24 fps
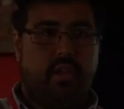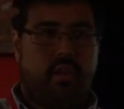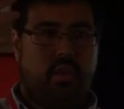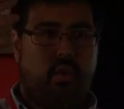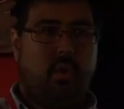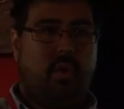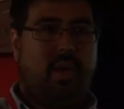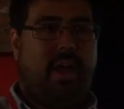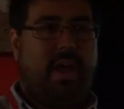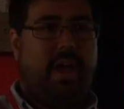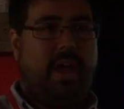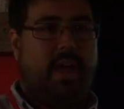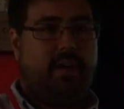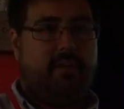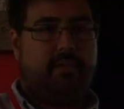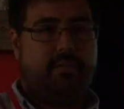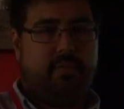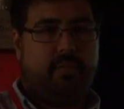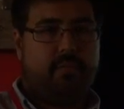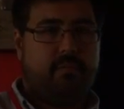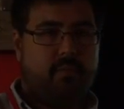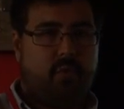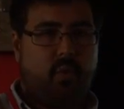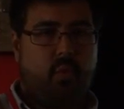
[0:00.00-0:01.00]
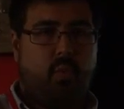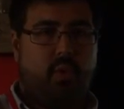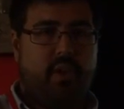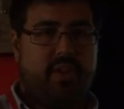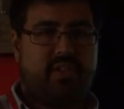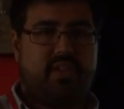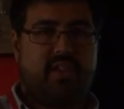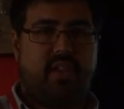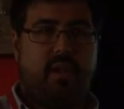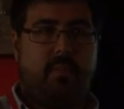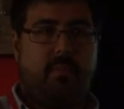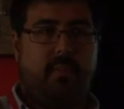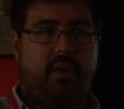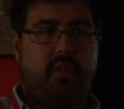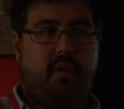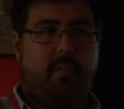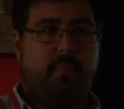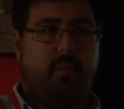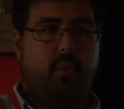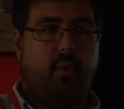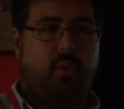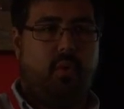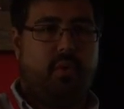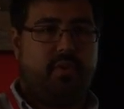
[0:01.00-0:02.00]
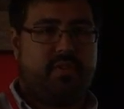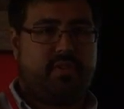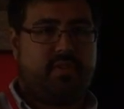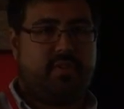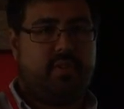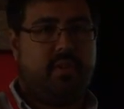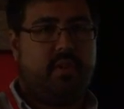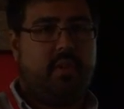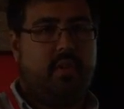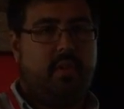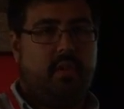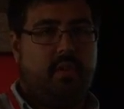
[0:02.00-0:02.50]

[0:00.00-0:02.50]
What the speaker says: you'll have one set of motherboards